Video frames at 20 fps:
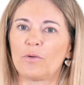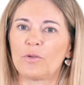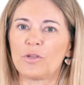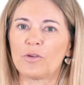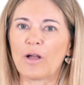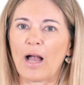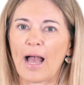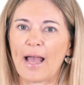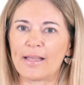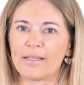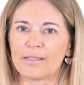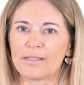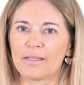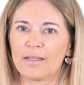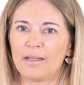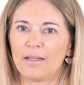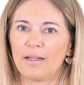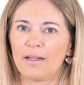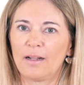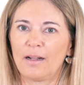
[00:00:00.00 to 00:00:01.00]
You guys,
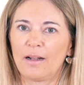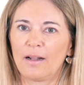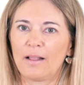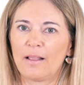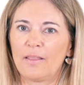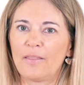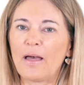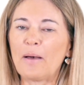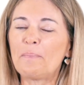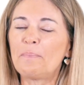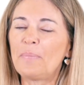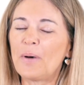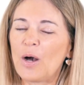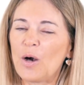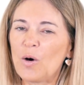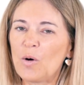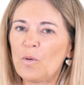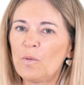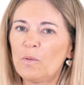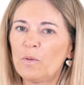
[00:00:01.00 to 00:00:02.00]
that
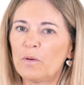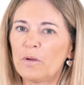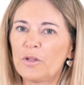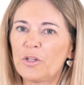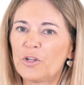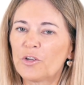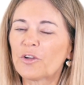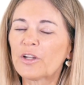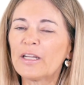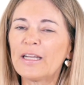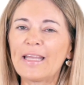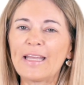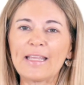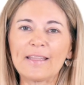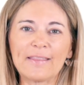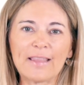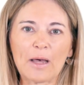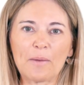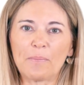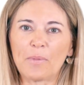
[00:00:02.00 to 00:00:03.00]
bow, you're gonna
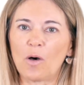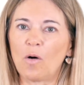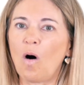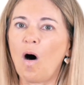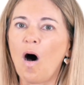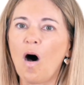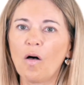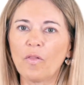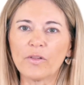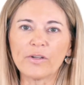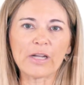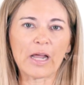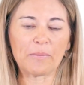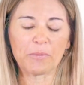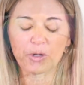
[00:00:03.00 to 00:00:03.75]
hit that bow all the time.